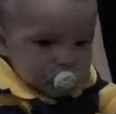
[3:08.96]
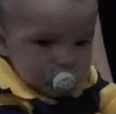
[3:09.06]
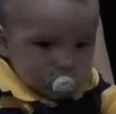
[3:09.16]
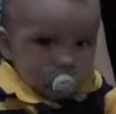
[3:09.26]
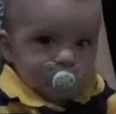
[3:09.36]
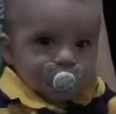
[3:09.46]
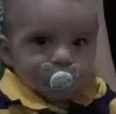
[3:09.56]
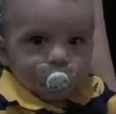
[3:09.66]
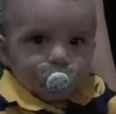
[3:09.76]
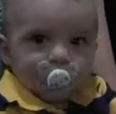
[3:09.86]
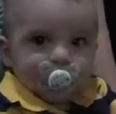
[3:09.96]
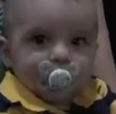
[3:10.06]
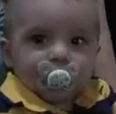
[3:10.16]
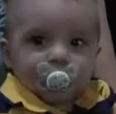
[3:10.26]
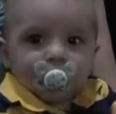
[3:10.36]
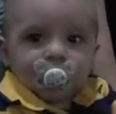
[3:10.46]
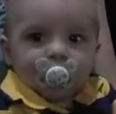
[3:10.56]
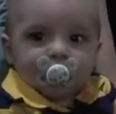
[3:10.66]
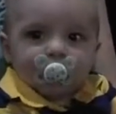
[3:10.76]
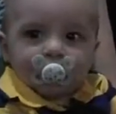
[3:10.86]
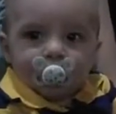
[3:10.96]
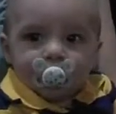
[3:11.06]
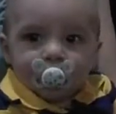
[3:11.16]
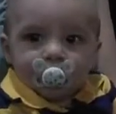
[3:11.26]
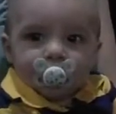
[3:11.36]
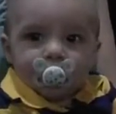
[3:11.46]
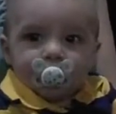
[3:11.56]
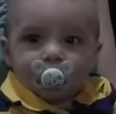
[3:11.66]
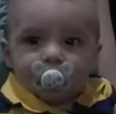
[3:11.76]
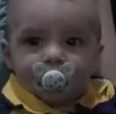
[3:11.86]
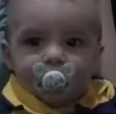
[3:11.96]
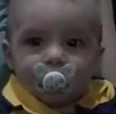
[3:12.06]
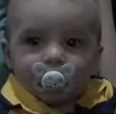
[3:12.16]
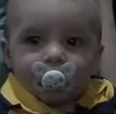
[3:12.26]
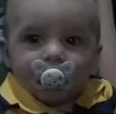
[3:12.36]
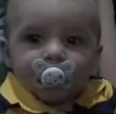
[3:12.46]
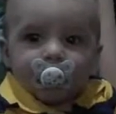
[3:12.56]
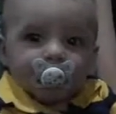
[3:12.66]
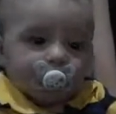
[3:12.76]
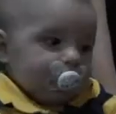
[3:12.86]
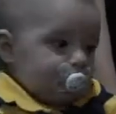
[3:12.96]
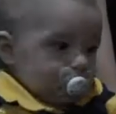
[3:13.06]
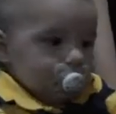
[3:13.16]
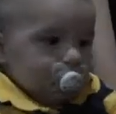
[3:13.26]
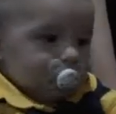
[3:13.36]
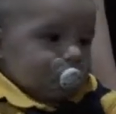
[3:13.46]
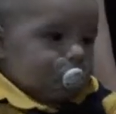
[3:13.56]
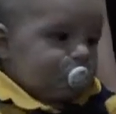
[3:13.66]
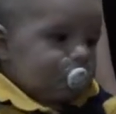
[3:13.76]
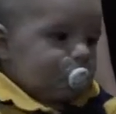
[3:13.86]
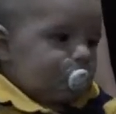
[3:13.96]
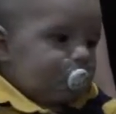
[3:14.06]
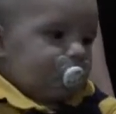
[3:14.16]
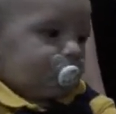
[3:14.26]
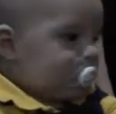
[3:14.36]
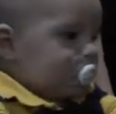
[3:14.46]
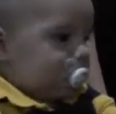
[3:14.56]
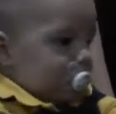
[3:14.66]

you've got to, all right, what do you think? Yeah?